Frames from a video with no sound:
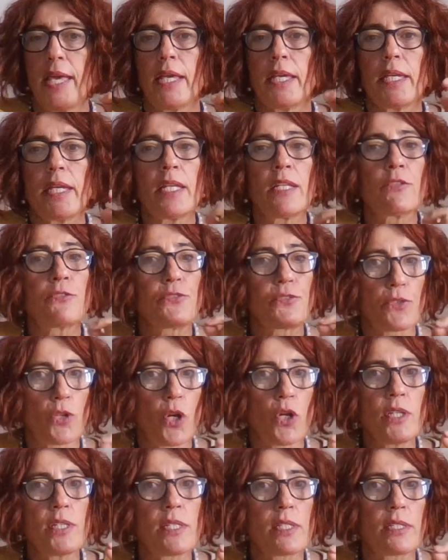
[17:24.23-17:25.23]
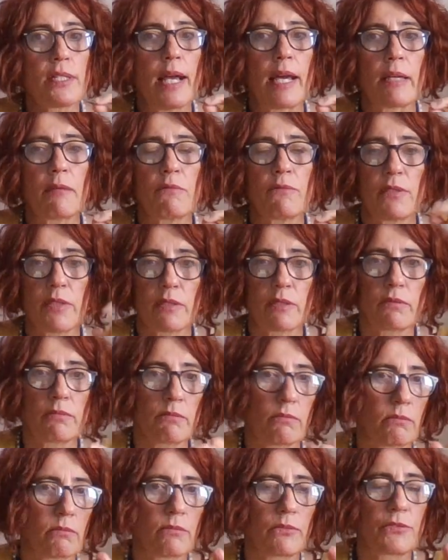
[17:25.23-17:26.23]
In Freud's time, when
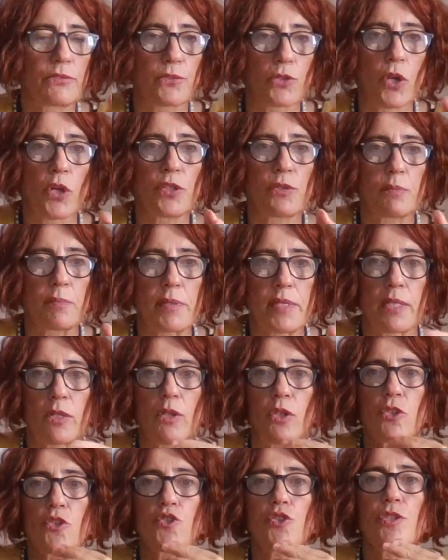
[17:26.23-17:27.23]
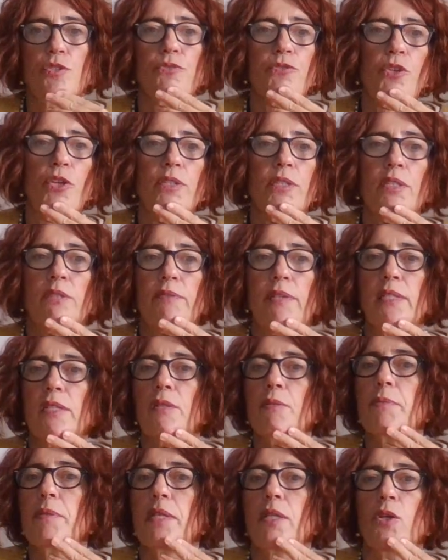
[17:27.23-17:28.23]
psychologist Freud
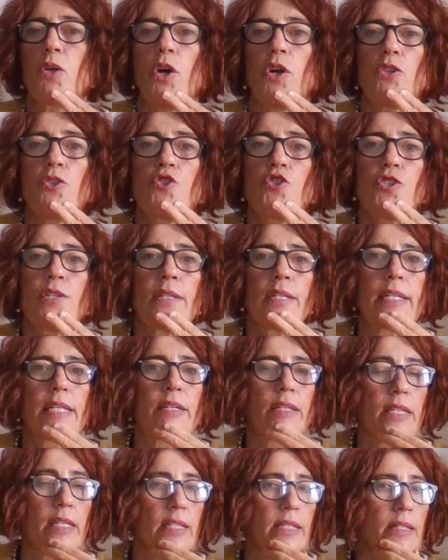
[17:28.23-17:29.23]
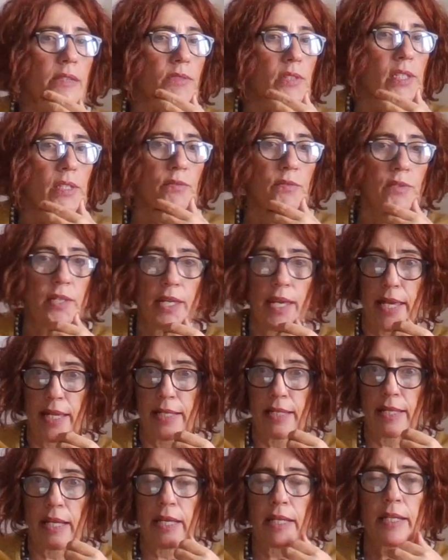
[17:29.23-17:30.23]
invented psychology, he lived in
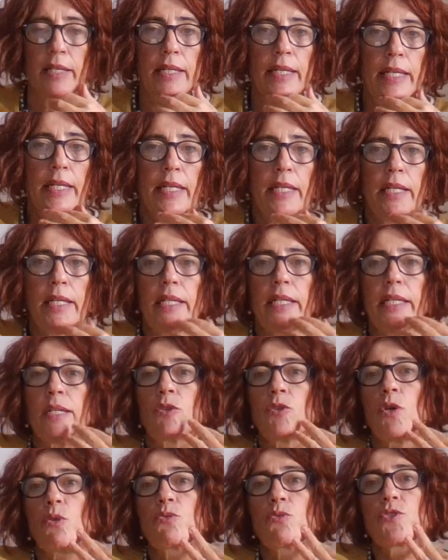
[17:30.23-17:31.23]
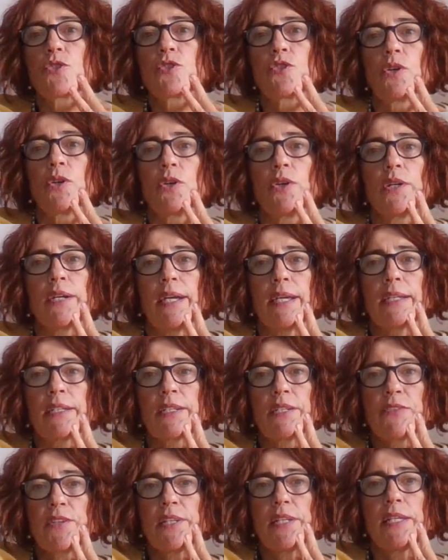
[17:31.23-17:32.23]
Vienna, in
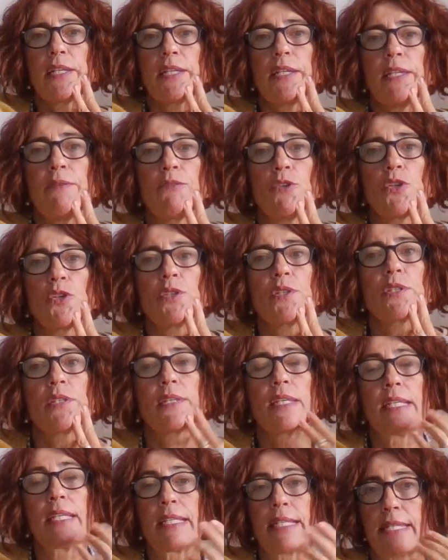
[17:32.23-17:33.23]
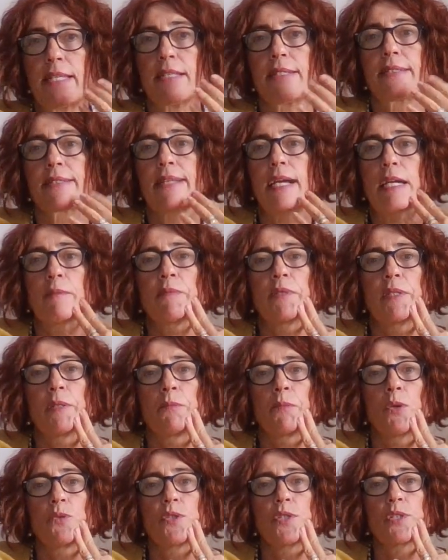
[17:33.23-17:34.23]
Austro-Hungary. He was, in his time, the
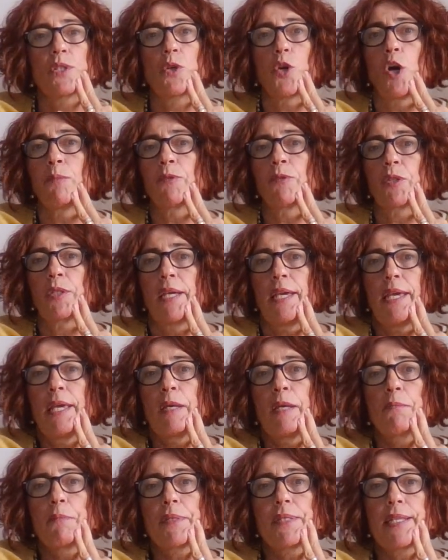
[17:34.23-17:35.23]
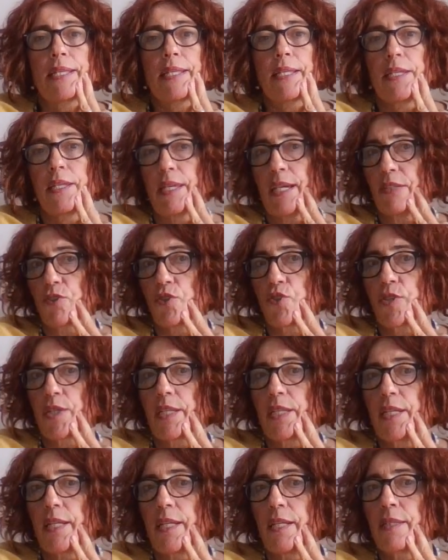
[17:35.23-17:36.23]
most common psychiatric
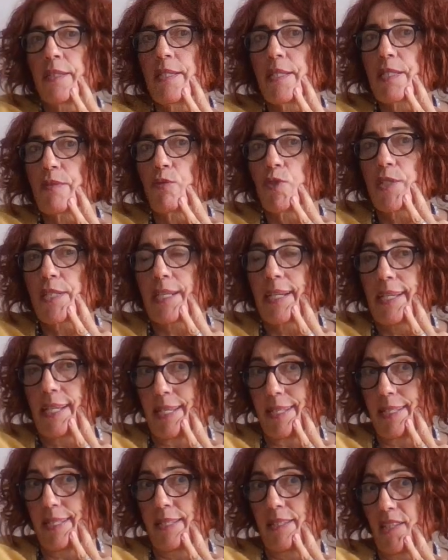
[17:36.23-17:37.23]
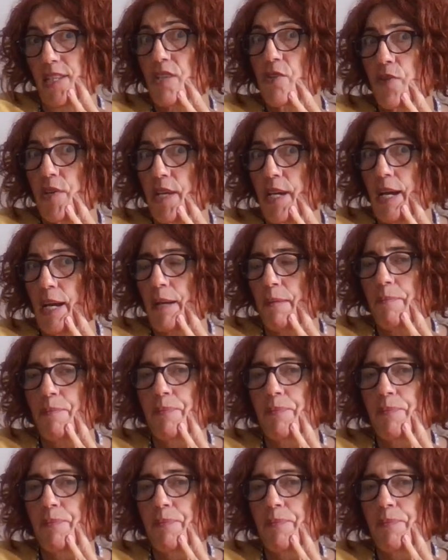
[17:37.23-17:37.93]
illness was hysteria.